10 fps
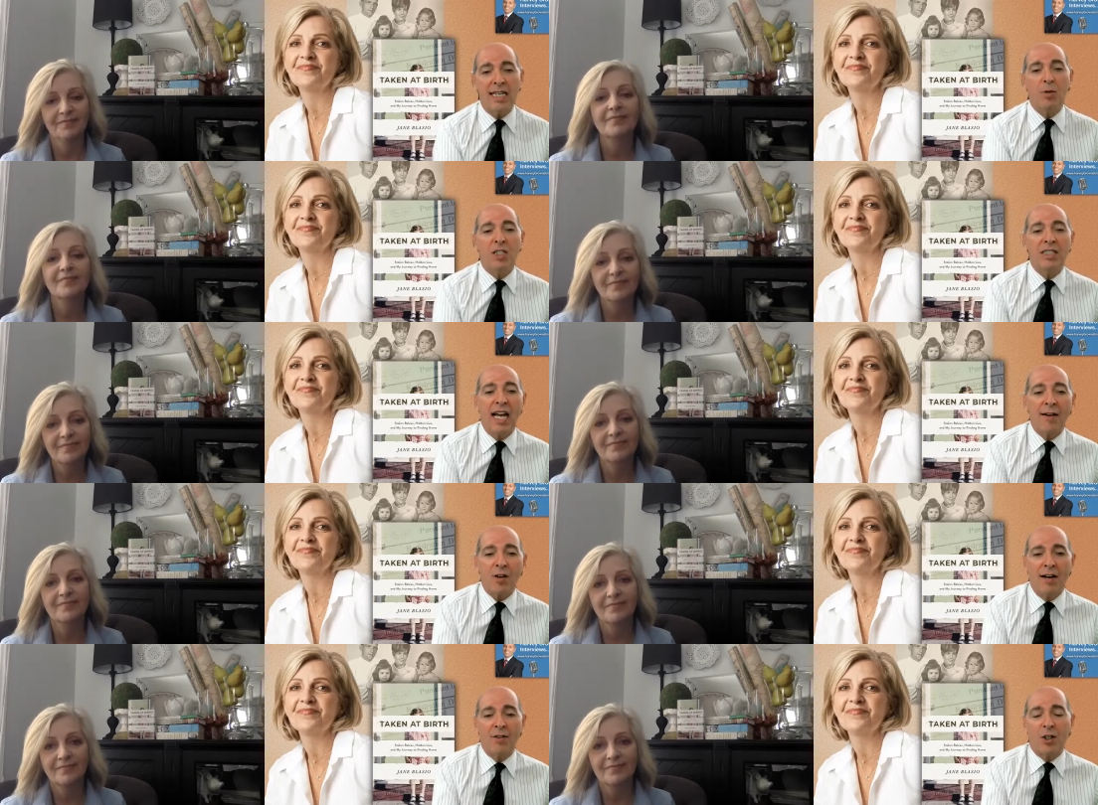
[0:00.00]
Speaker 1: he would
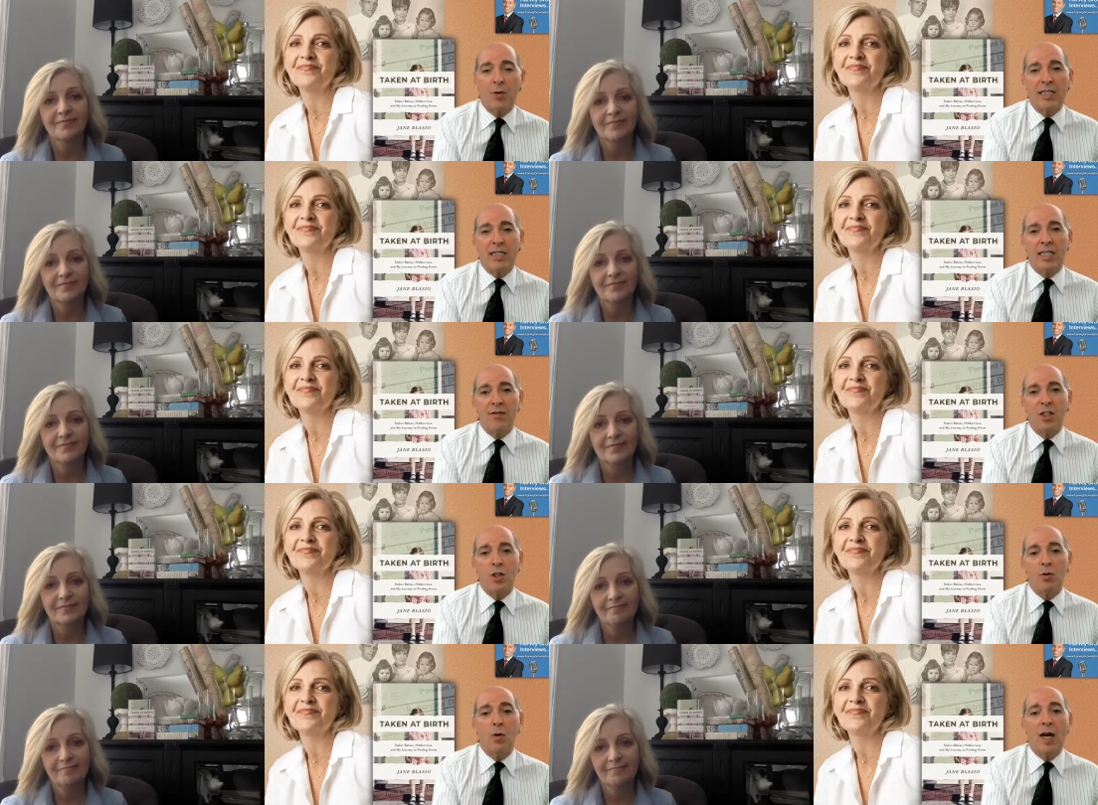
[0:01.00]
never have agreed to giving
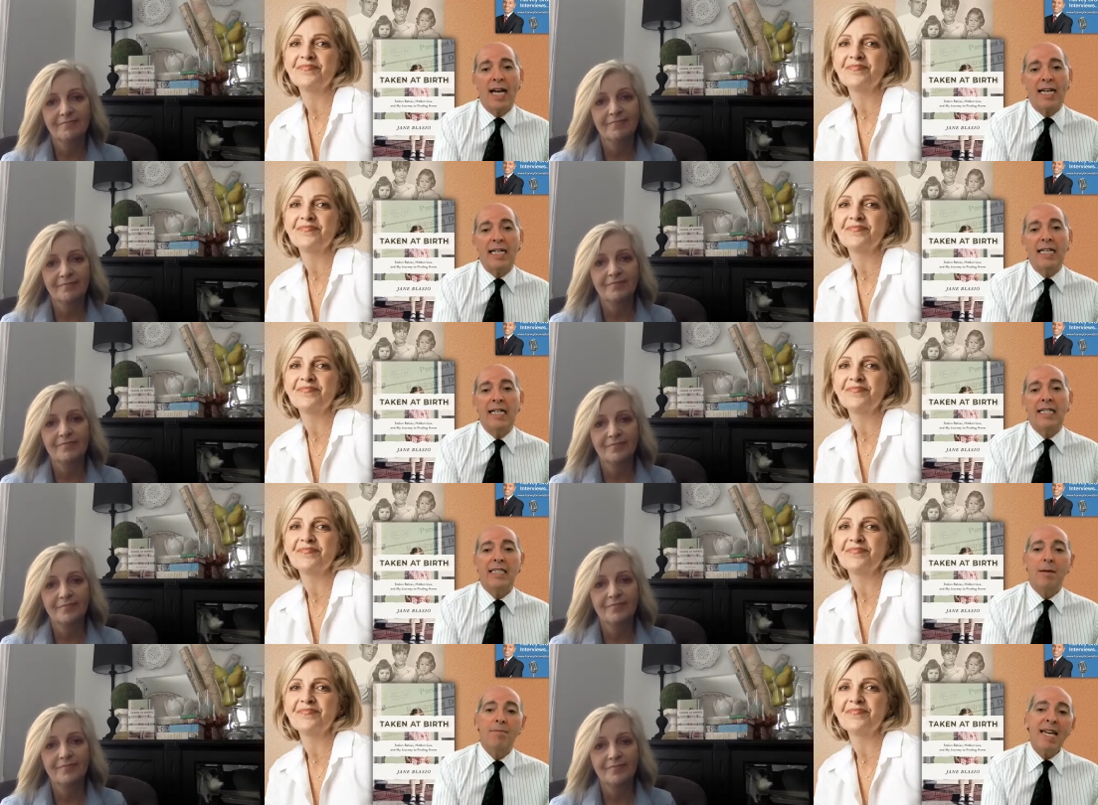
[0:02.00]
you away.
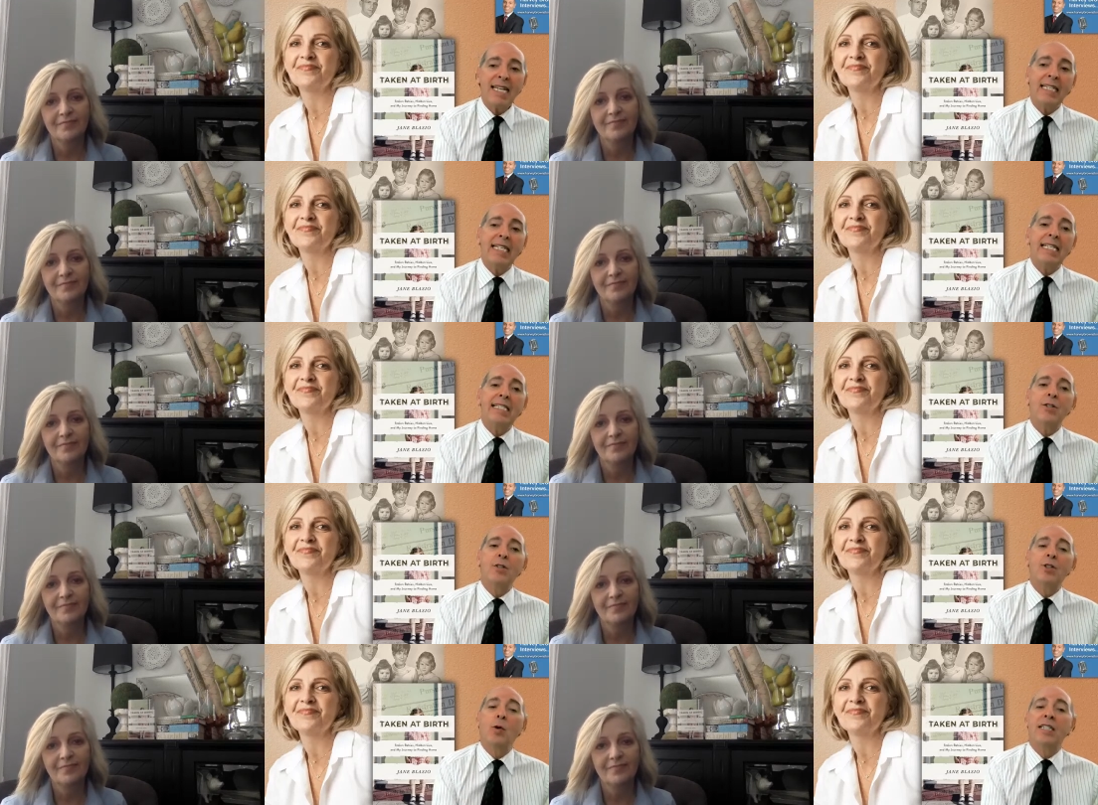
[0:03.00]
Does it make it
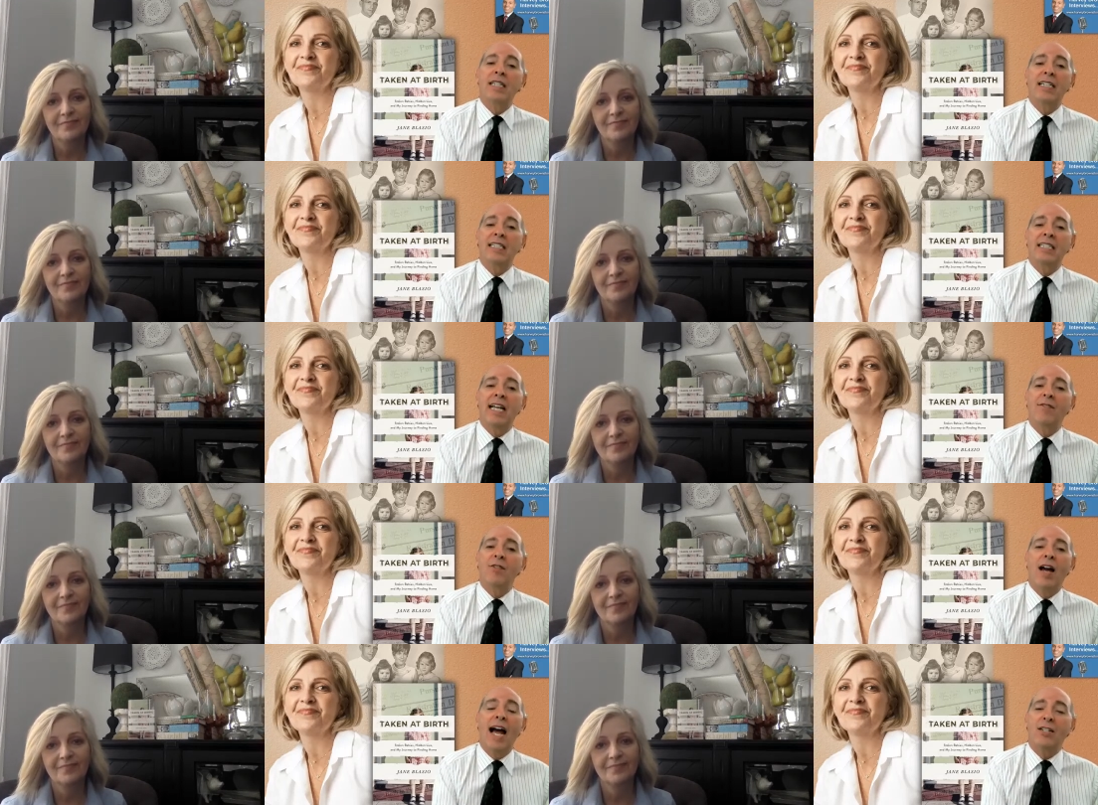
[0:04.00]
easier knowing that he
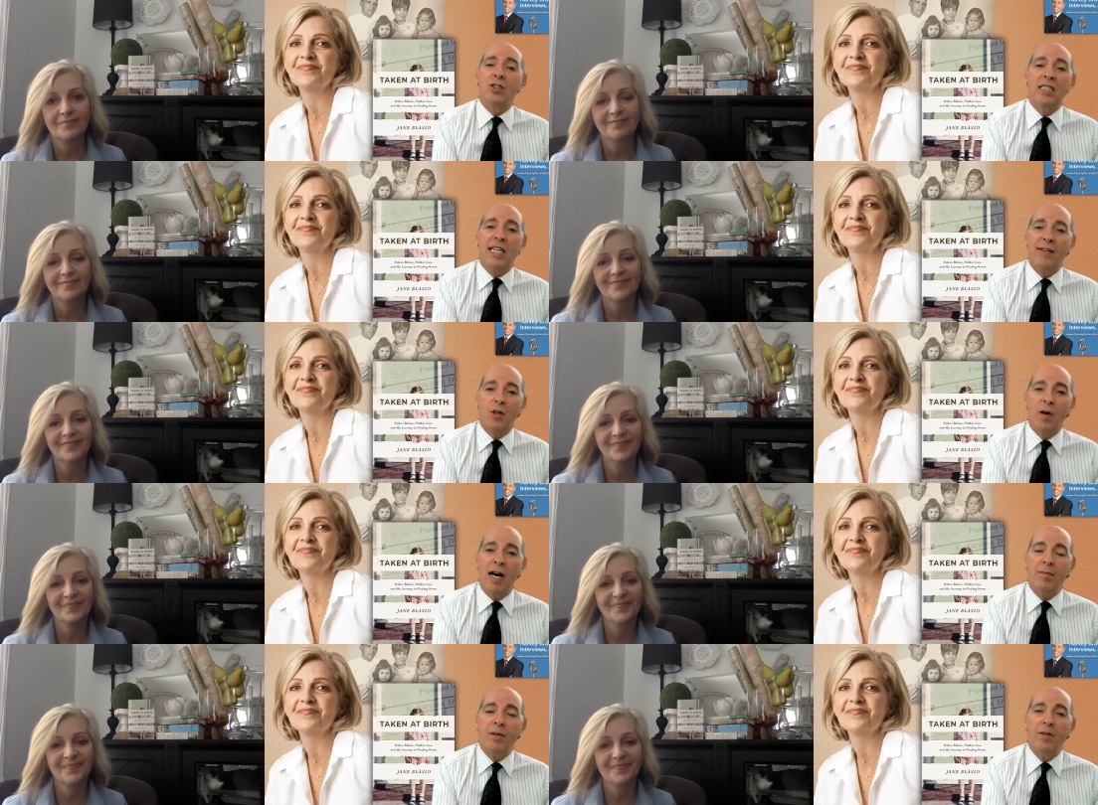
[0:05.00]
never actually gave you
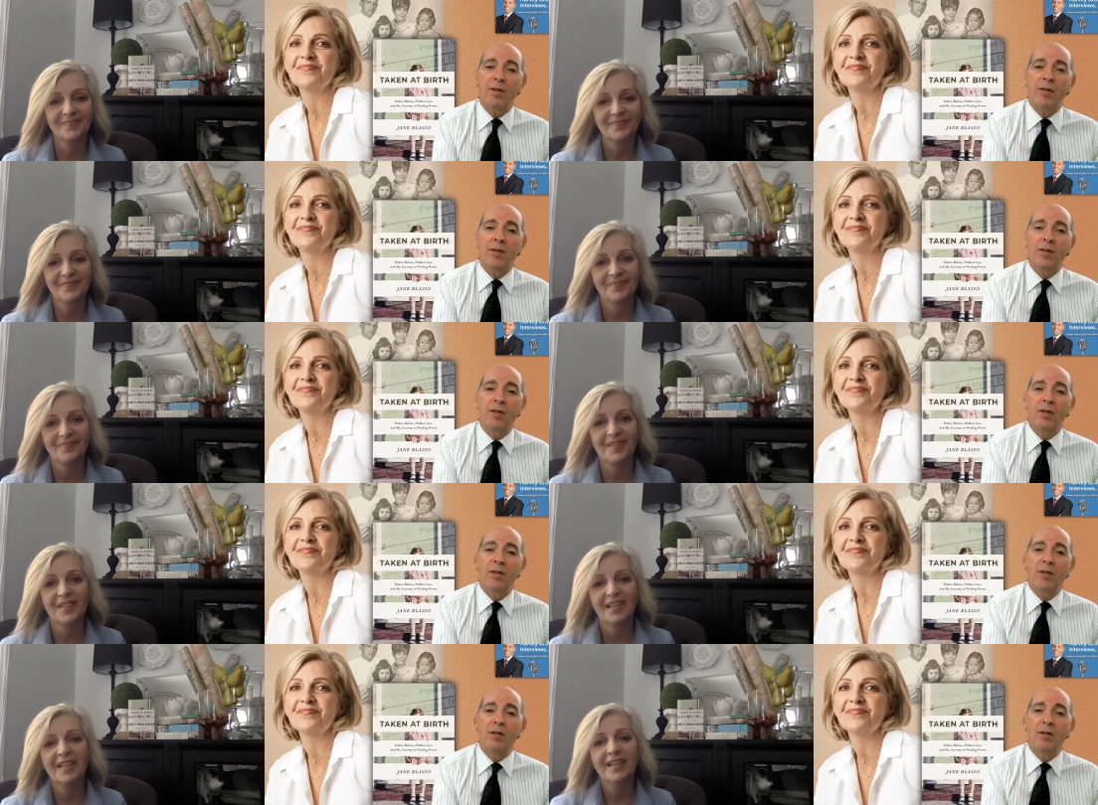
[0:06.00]
Speaker 2: up?
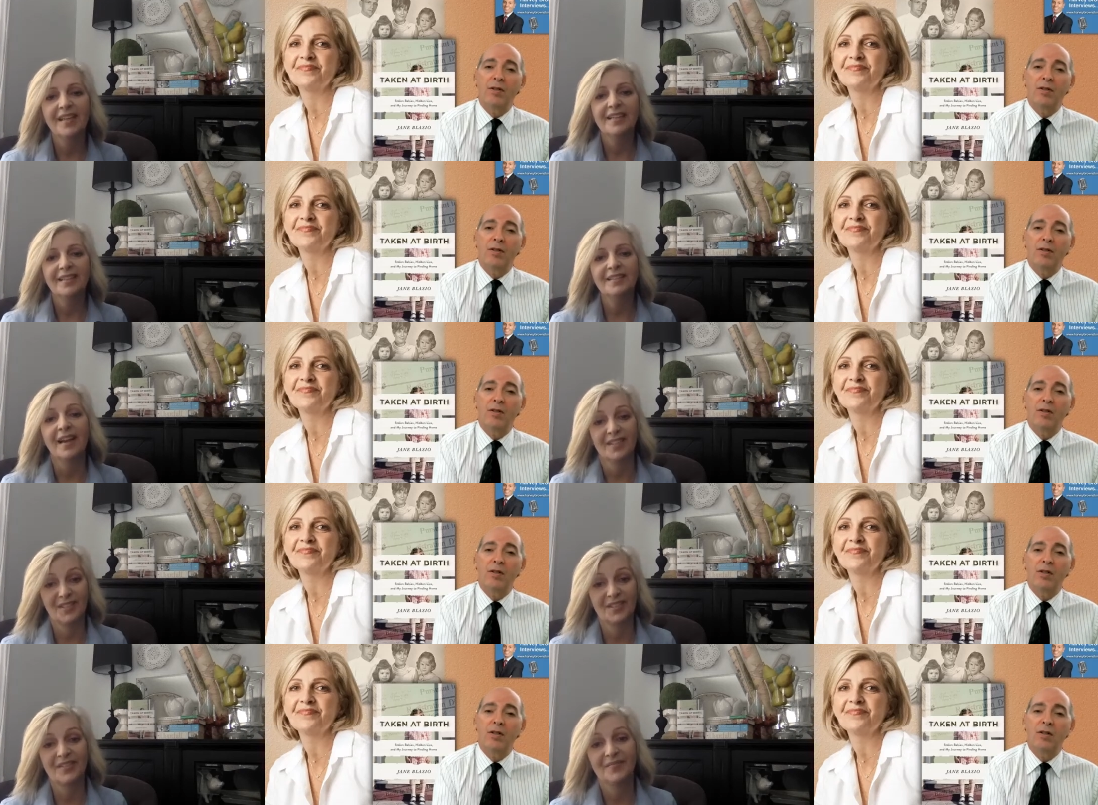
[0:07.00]

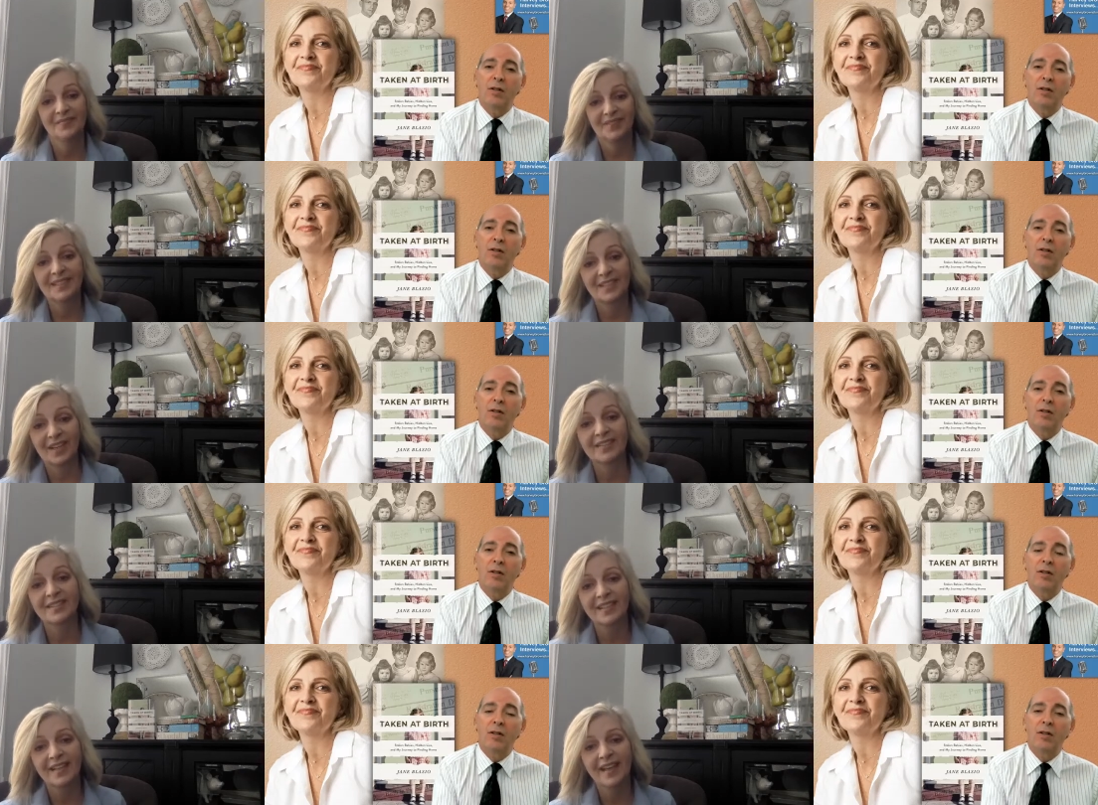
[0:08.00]
Yes, it does.